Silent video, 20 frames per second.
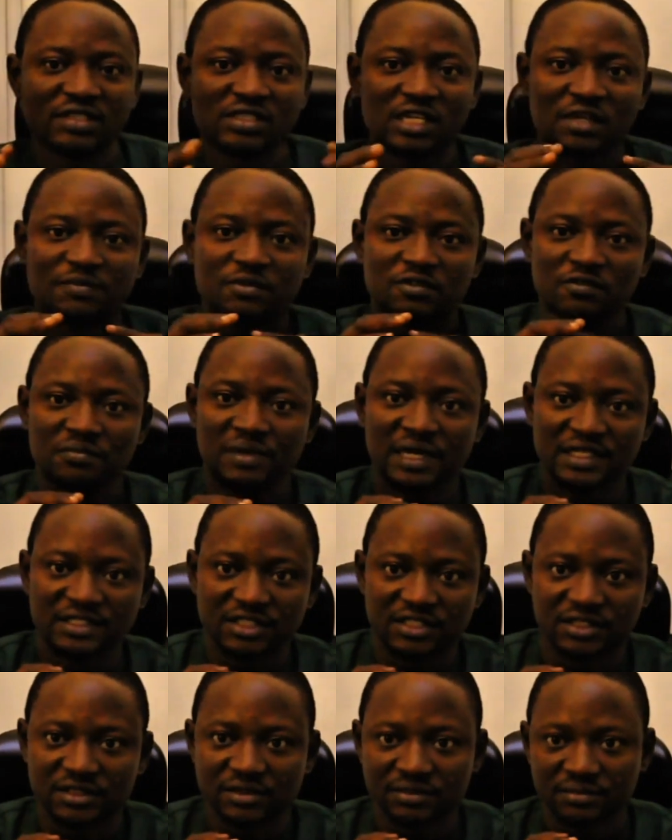types of
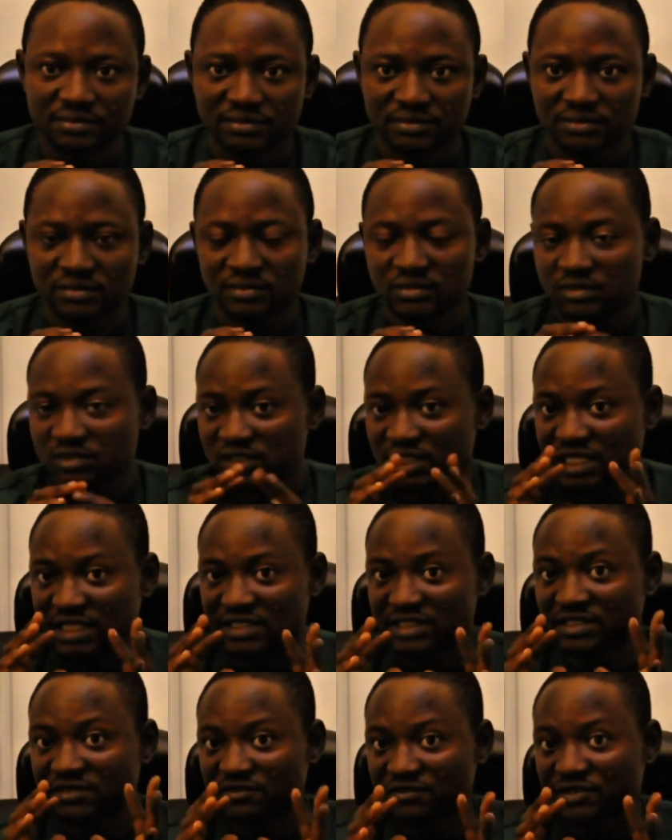battery. There are
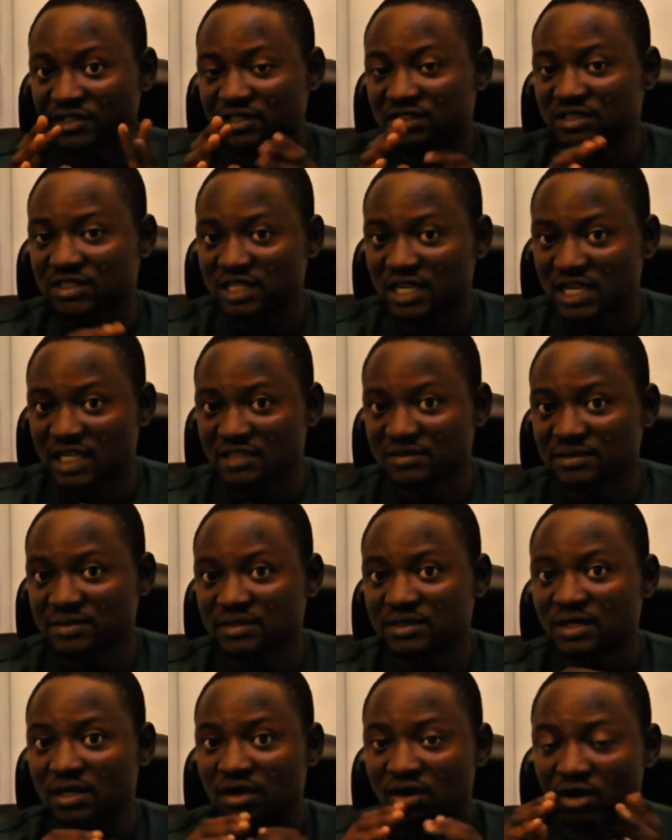different types
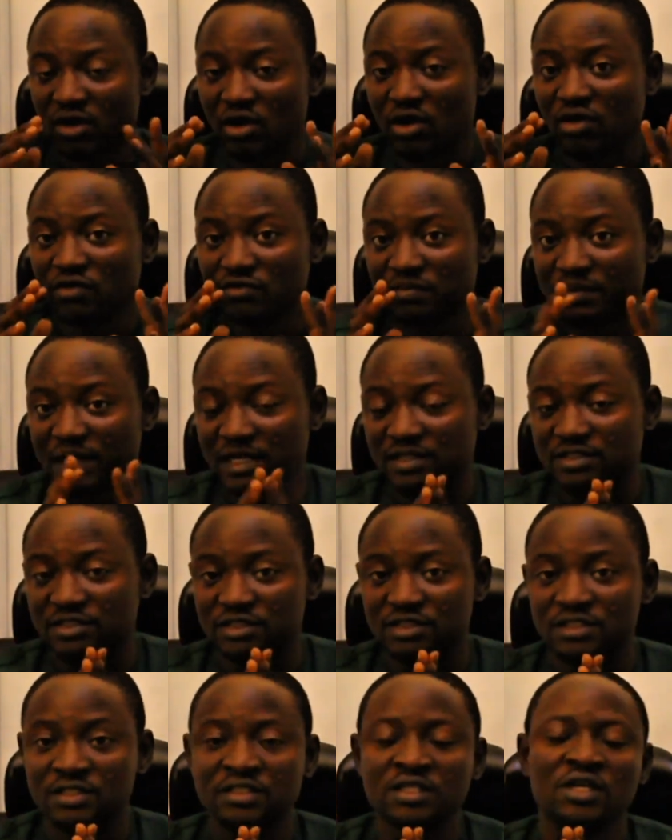of
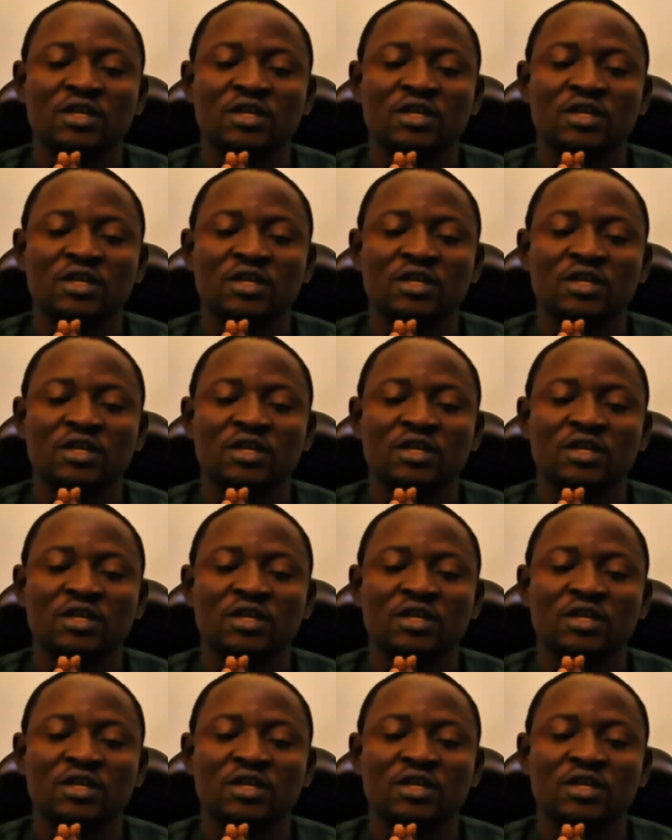batteries.